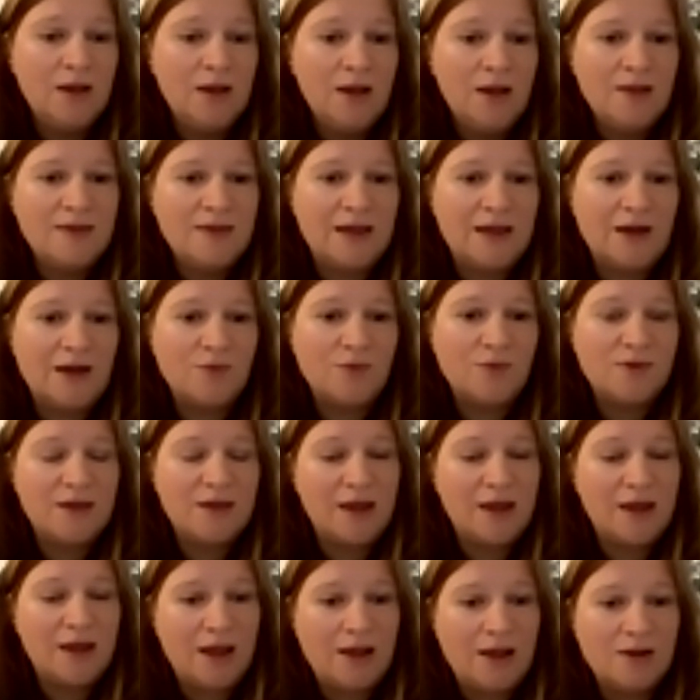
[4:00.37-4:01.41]
Then when
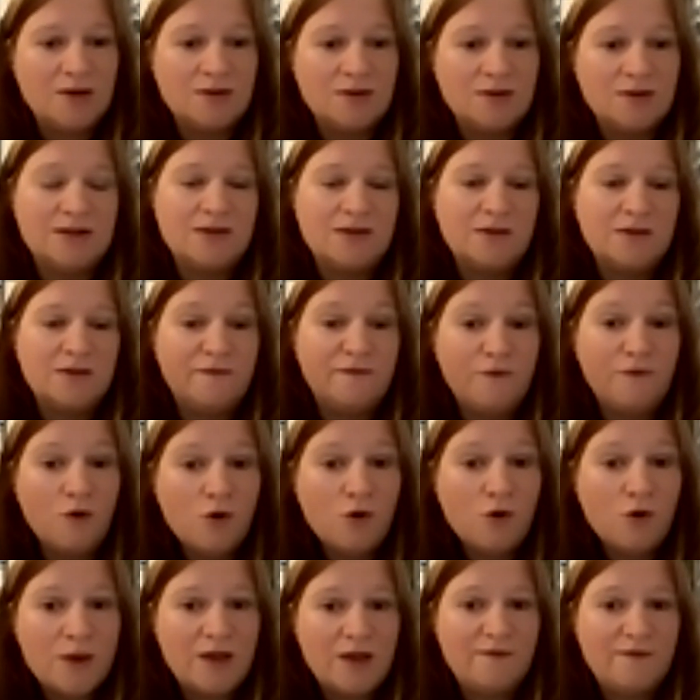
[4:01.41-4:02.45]
they did the
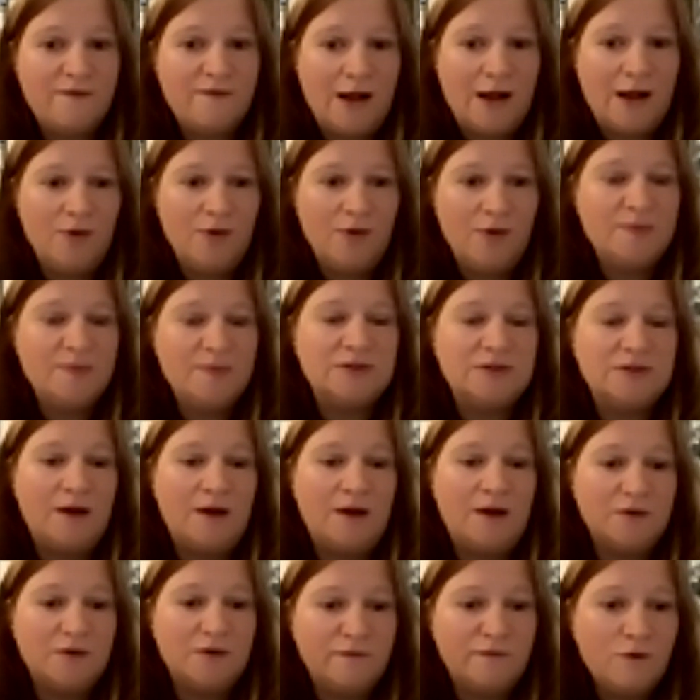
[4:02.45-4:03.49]
4-week follow-up, so
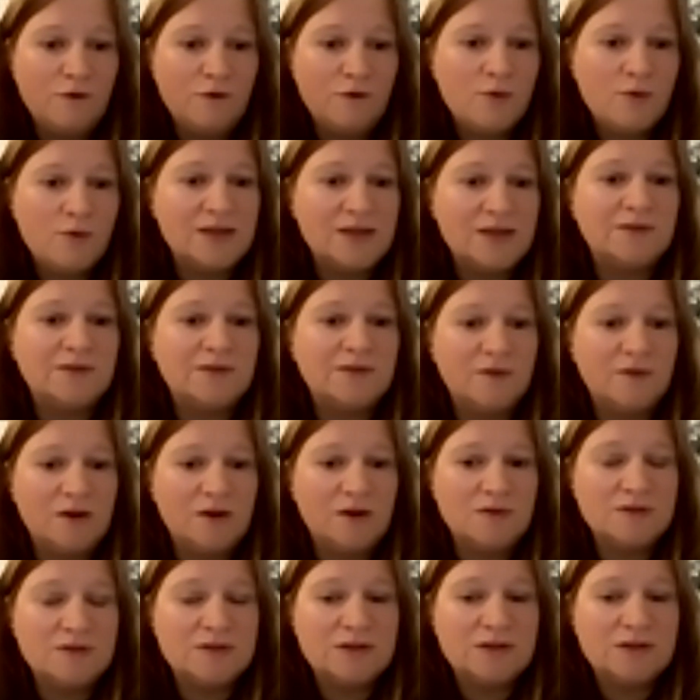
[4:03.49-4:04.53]
after 4 weeks of
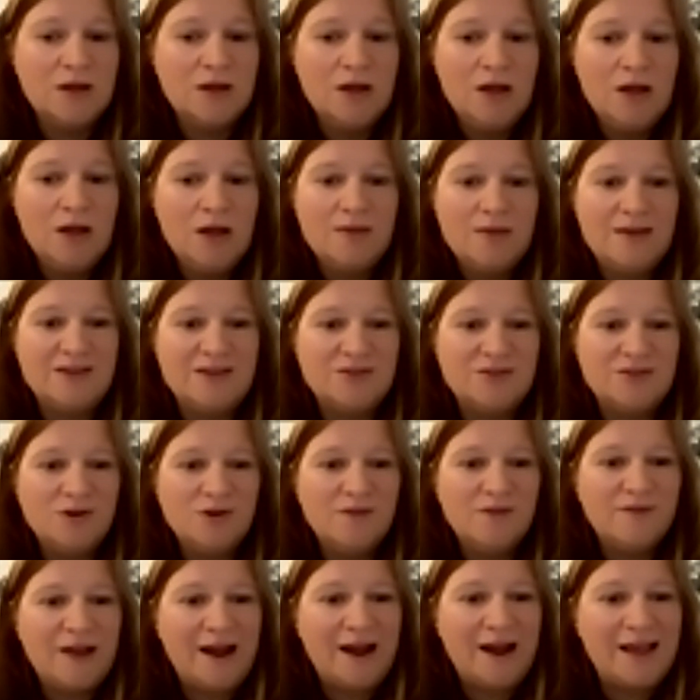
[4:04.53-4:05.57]
use, they sort
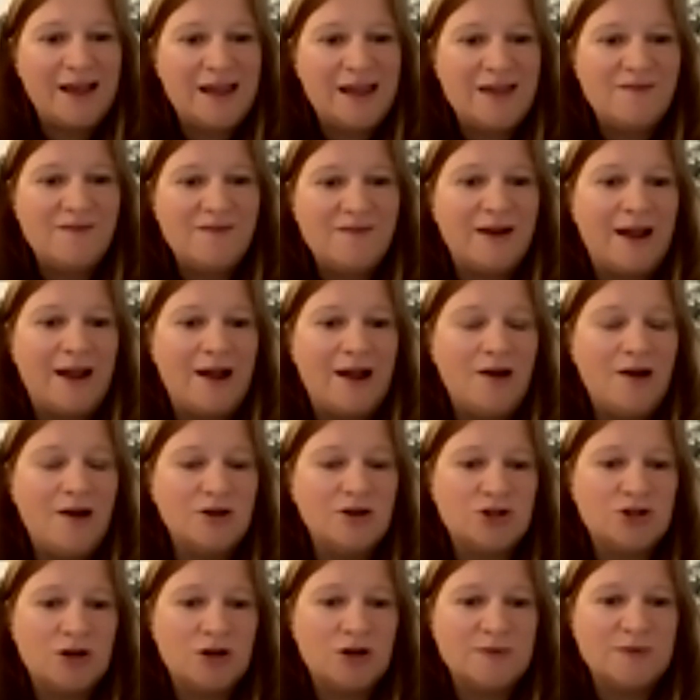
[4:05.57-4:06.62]
of kind of even out
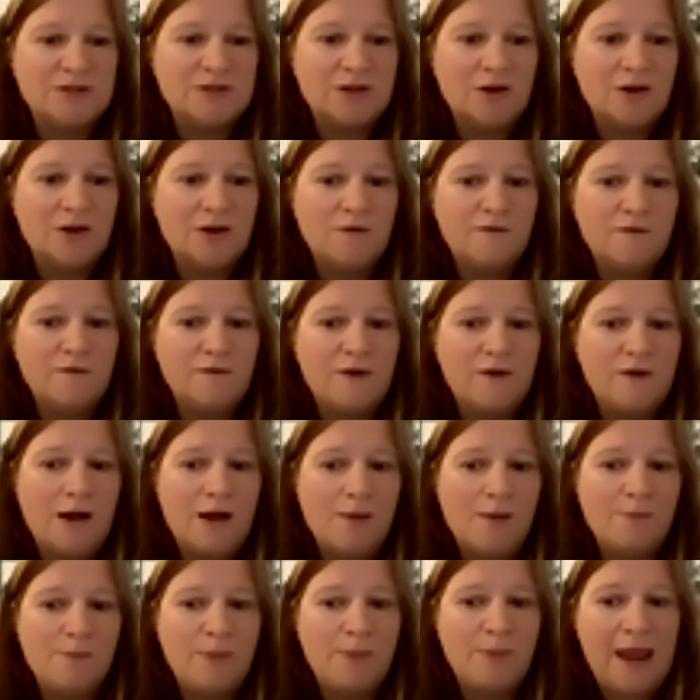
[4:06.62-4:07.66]
in terms of
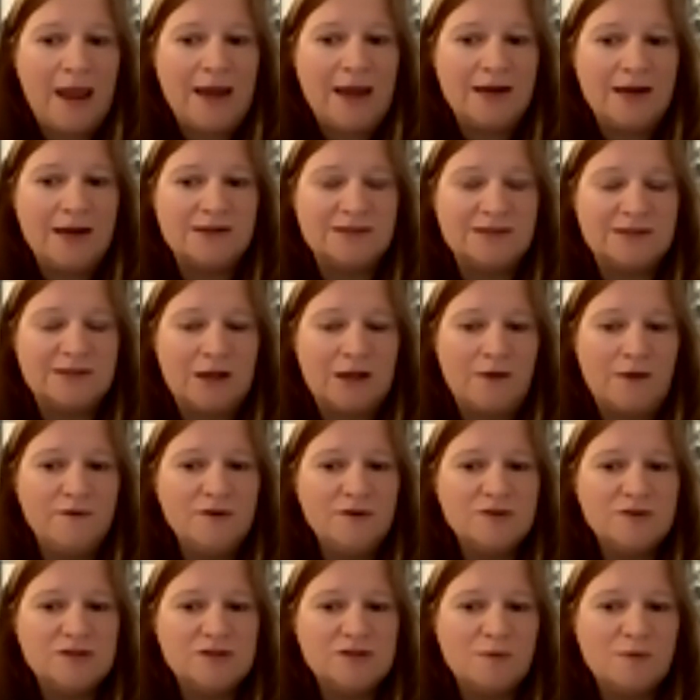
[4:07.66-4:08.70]
pain and
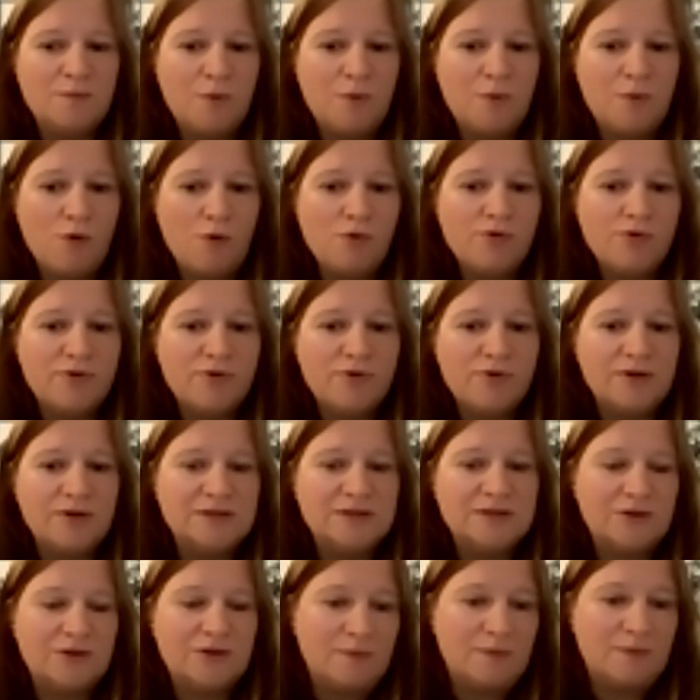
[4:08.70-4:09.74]
discomfort. So both
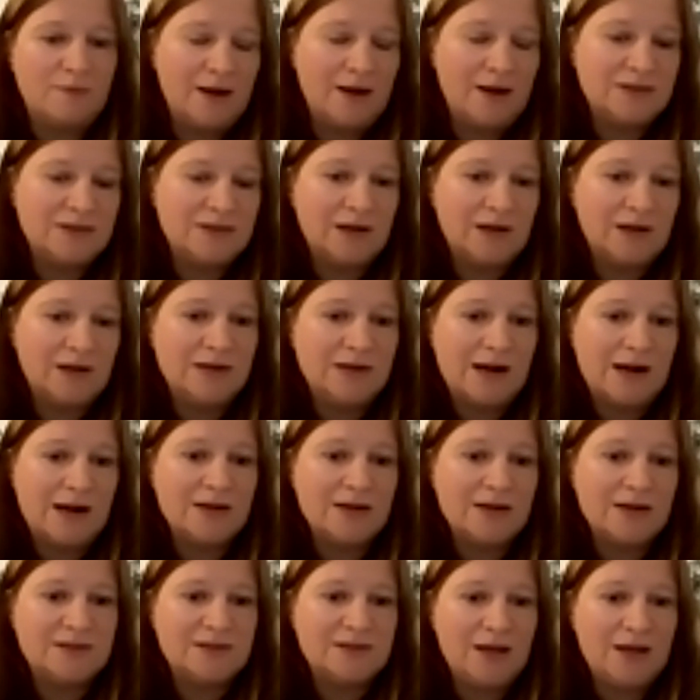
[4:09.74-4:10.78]
azithromycin and
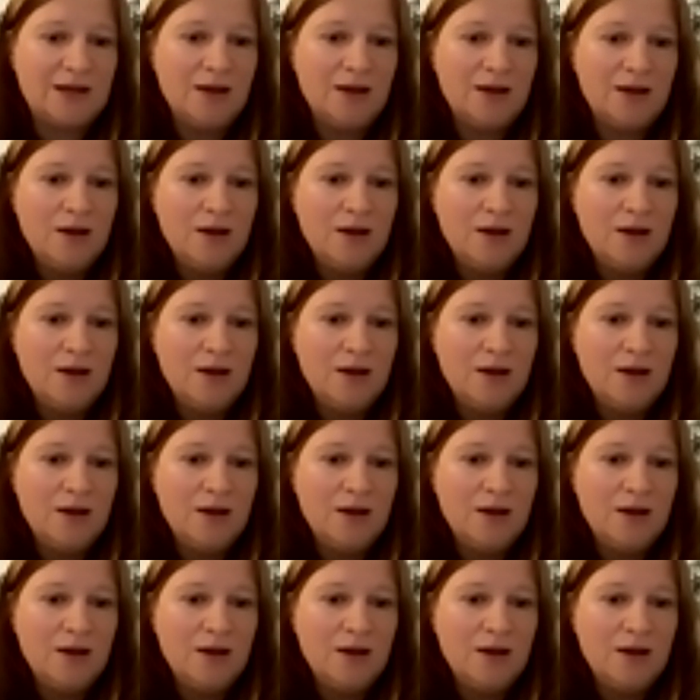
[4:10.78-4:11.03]
doxy,